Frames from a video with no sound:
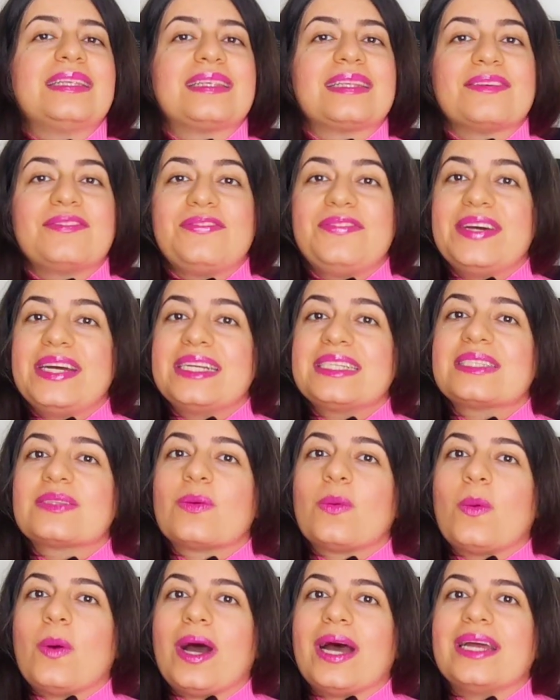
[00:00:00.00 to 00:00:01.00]
The first
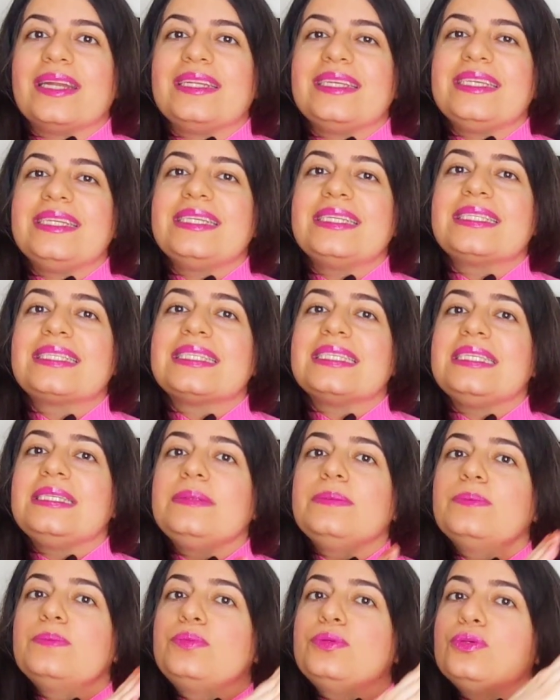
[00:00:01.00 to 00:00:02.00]
one is
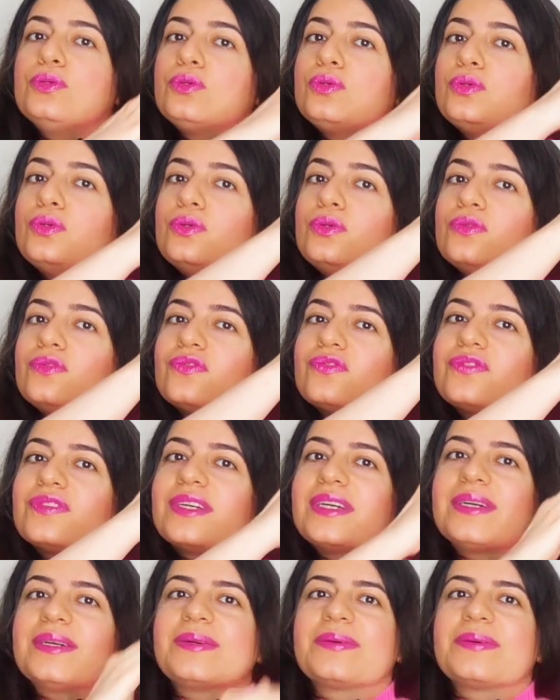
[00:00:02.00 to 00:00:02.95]
improve.